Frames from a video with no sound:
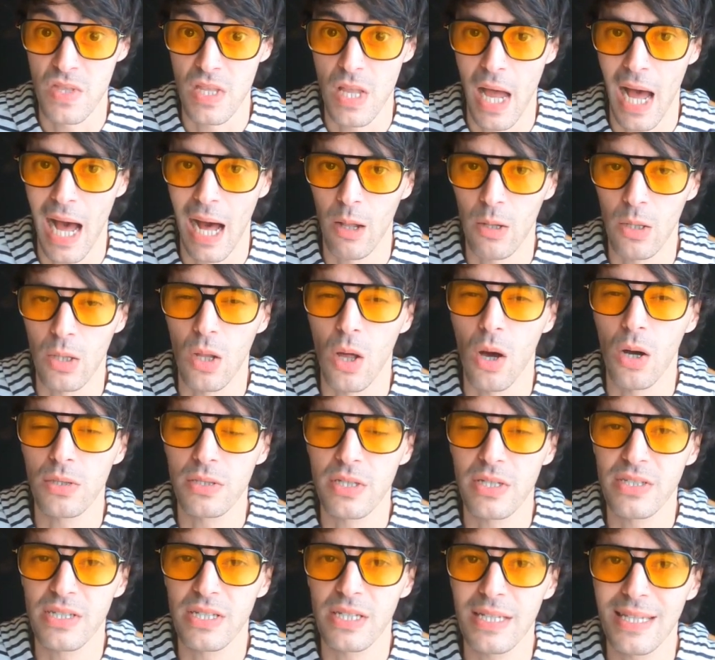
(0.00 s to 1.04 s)
How long
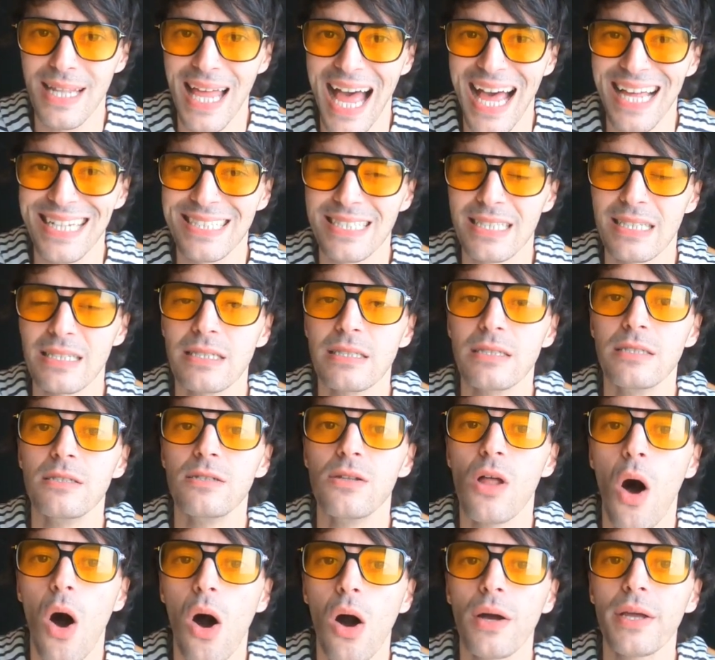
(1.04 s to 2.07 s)
does it last? As
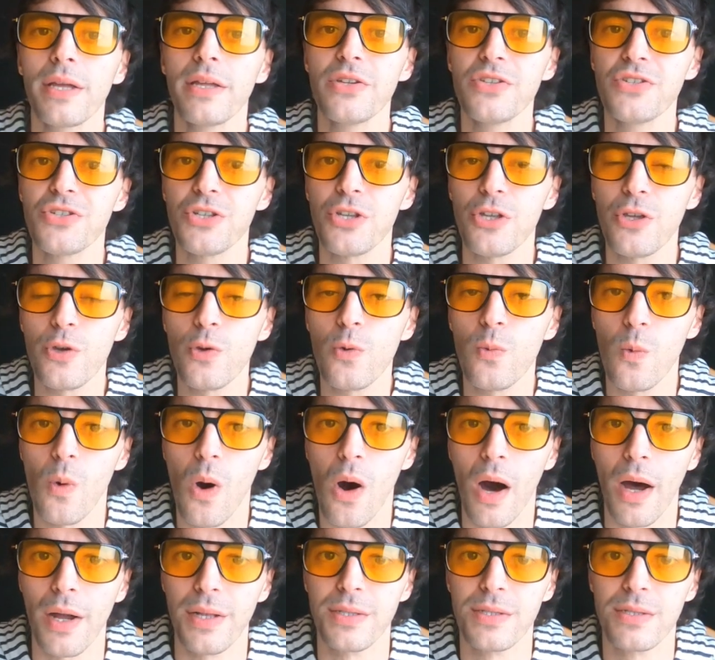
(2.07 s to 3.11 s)
long as you
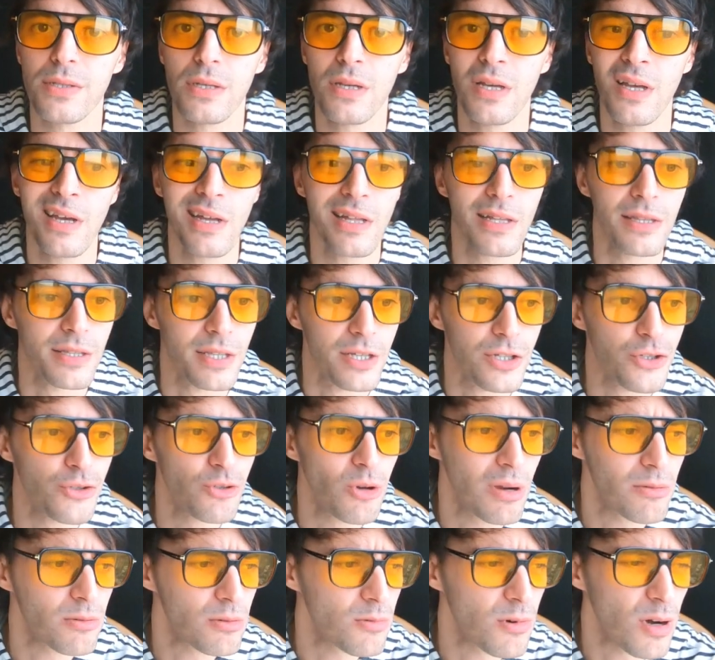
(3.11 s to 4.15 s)
want. Did
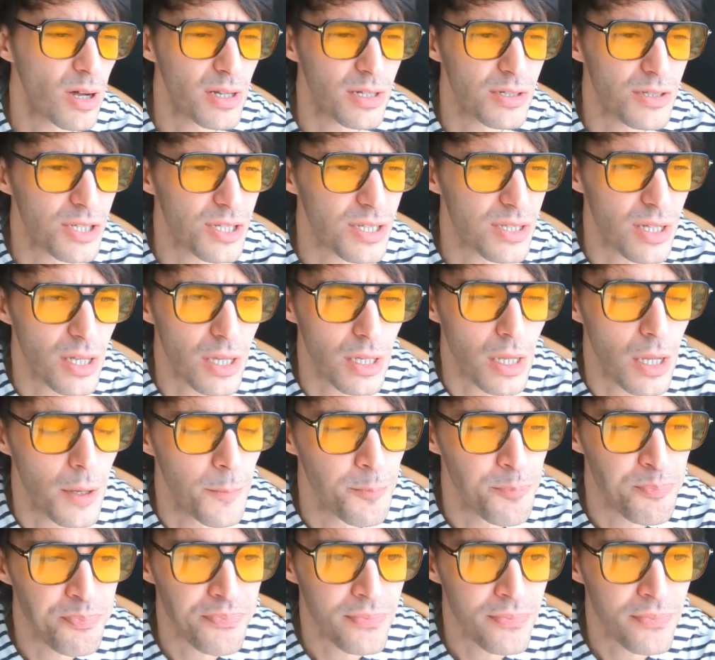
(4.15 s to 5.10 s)
you ever want to just like...